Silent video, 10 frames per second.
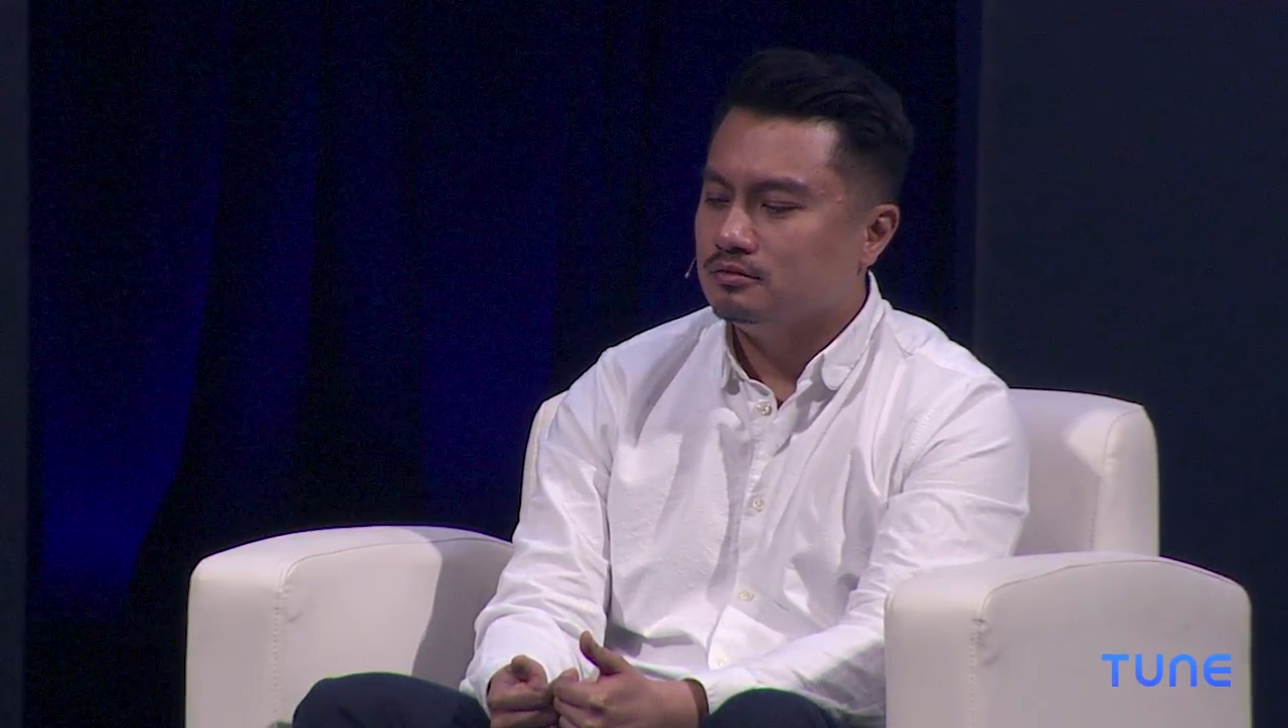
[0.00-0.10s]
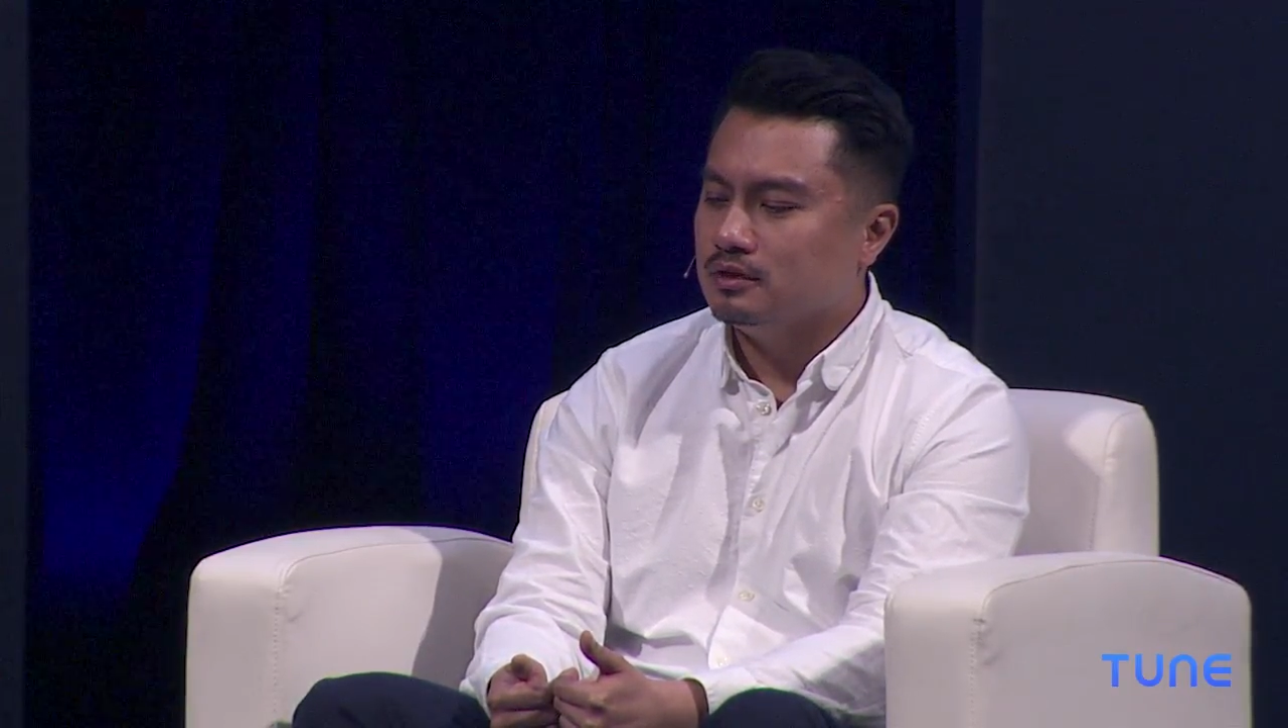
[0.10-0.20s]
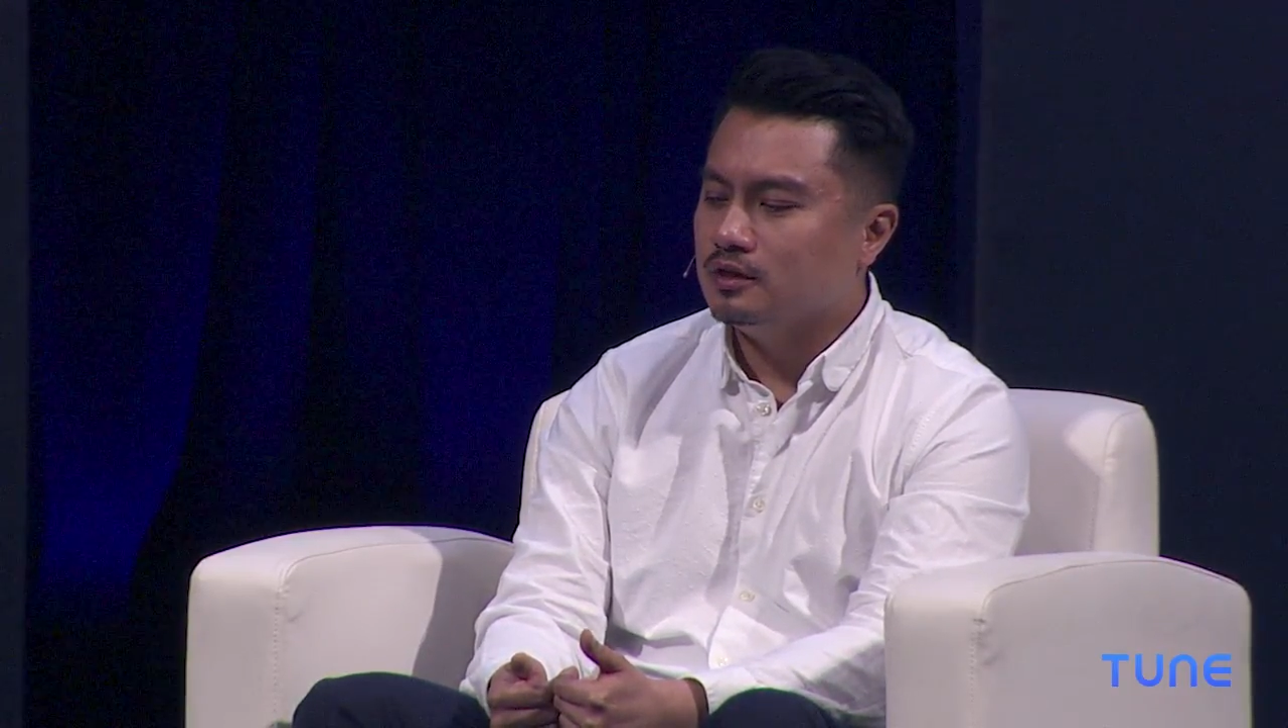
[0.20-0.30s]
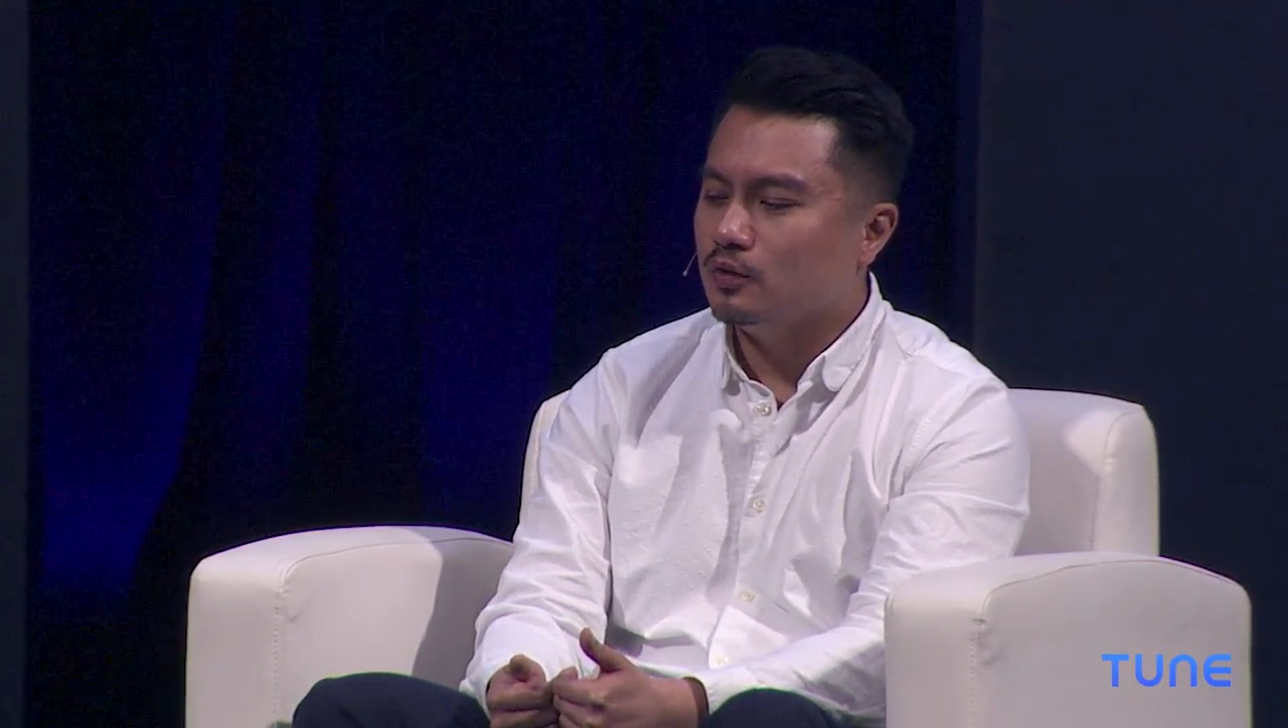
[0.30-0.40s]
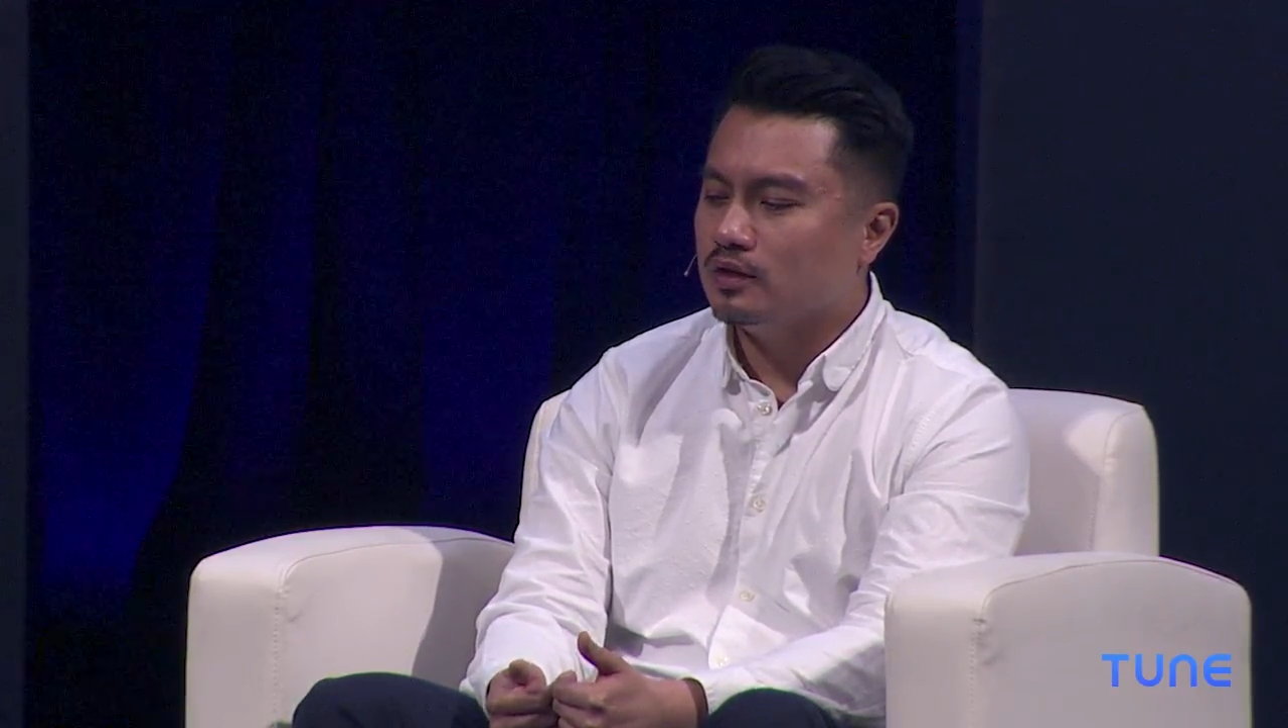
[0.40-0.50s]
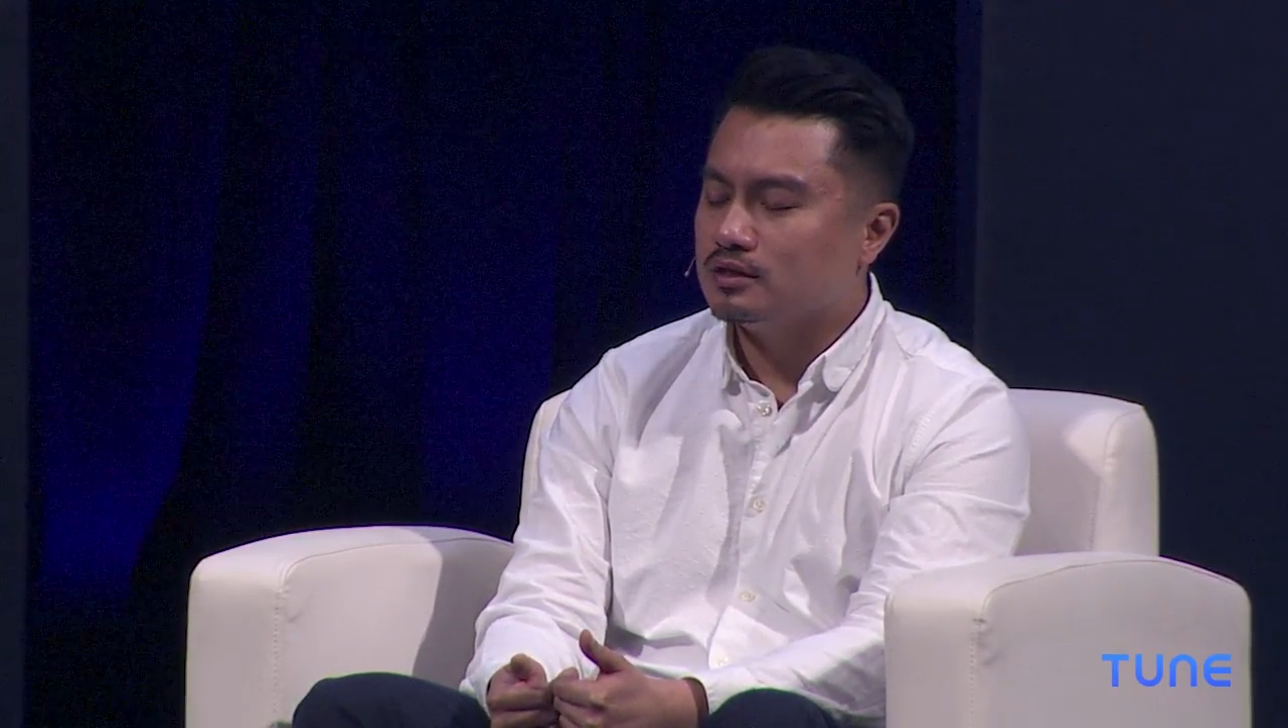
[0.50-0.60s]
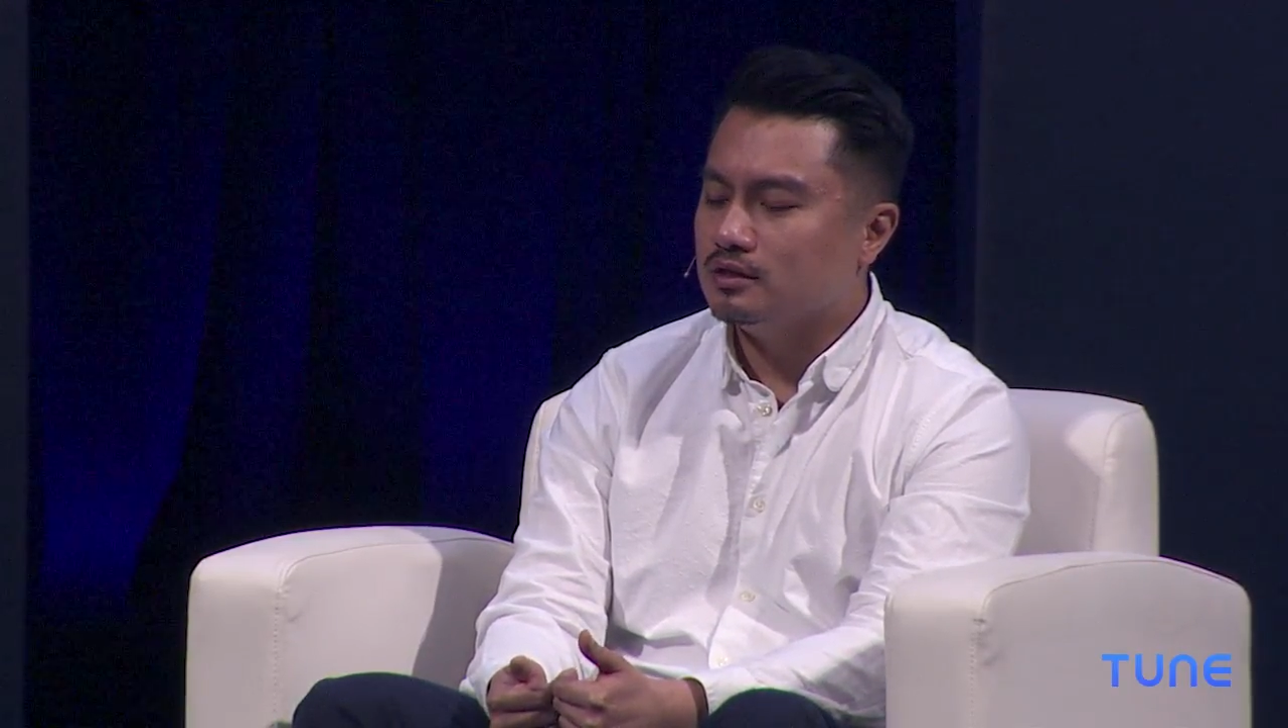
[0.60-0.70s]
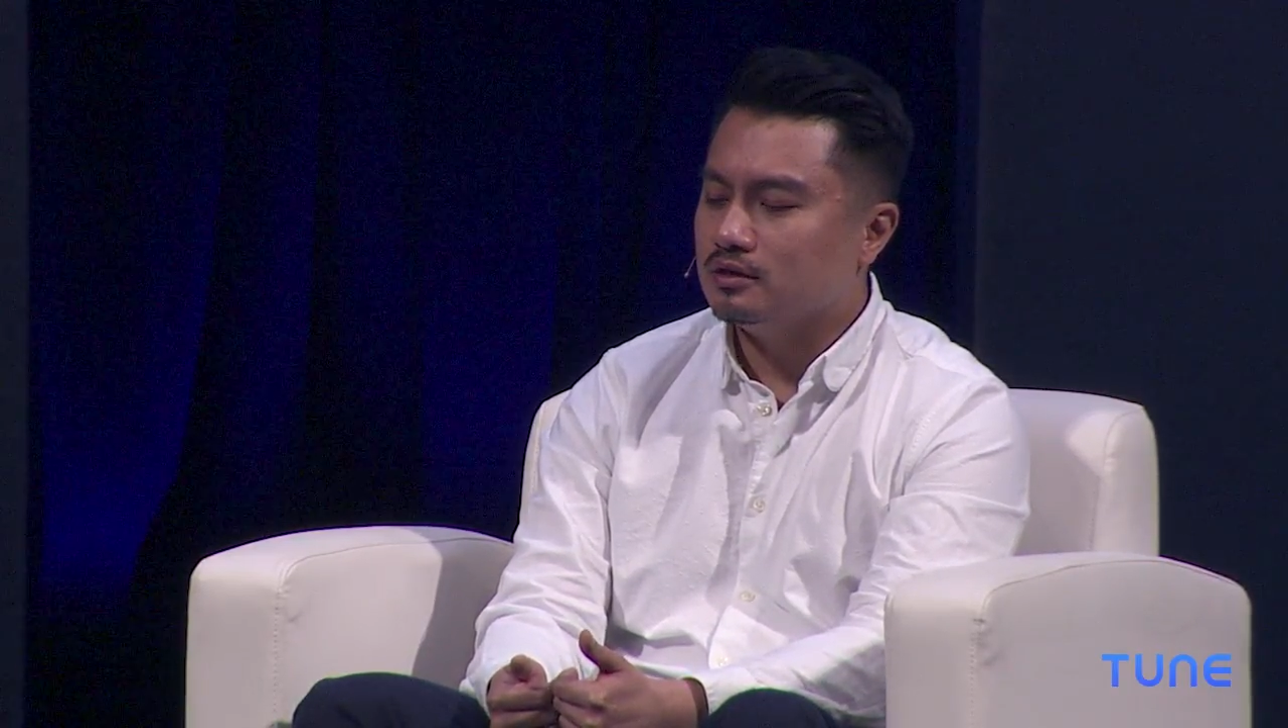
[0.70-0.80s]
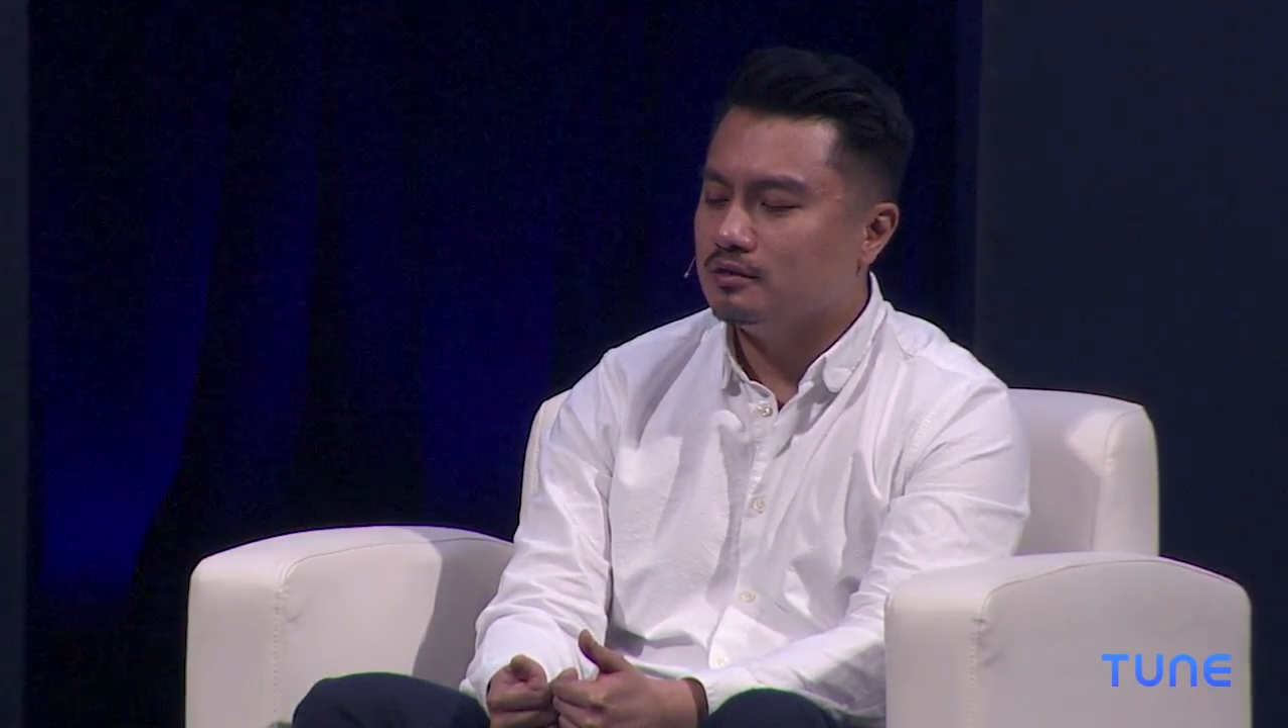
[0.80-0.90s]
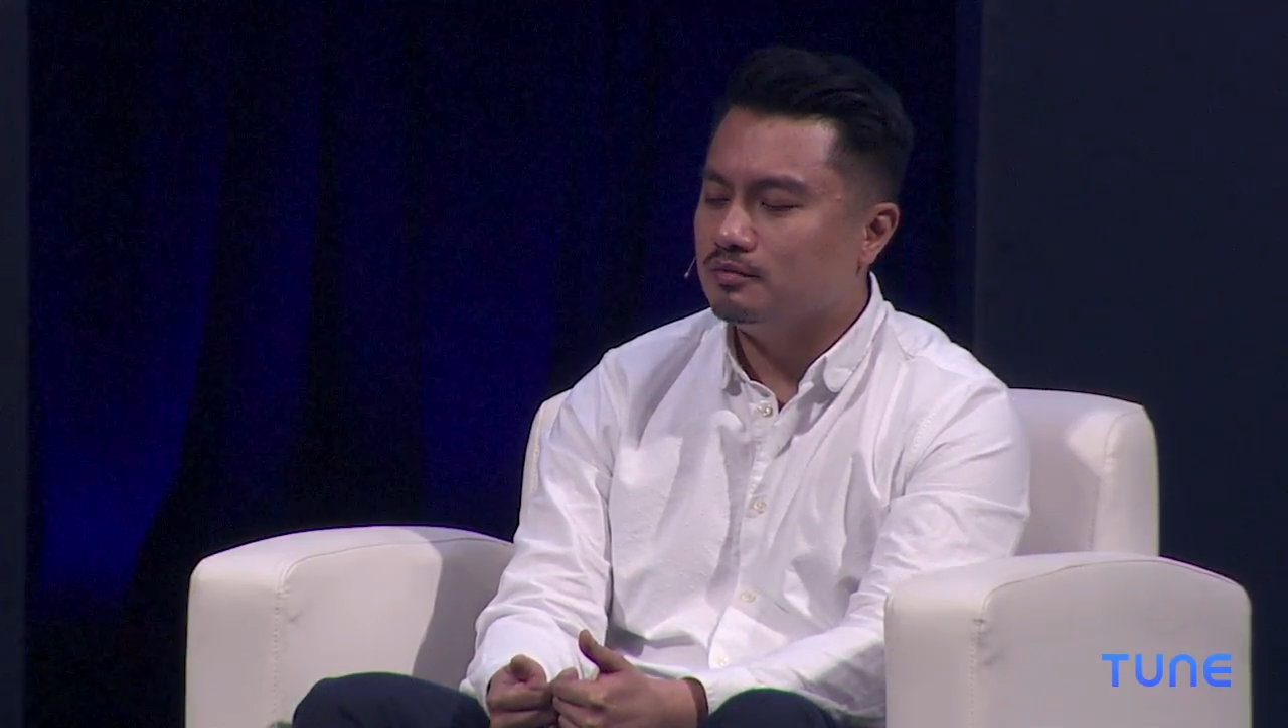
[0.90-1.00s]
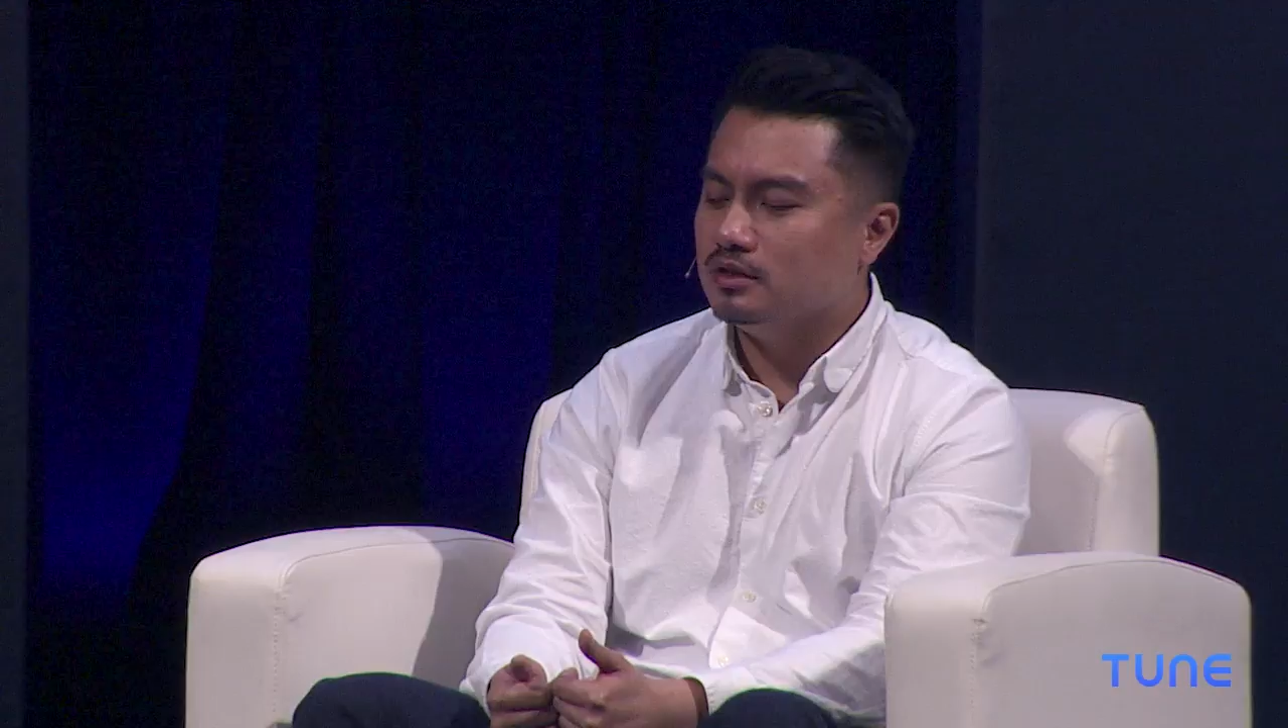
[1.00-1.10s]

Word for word: you know, it, it can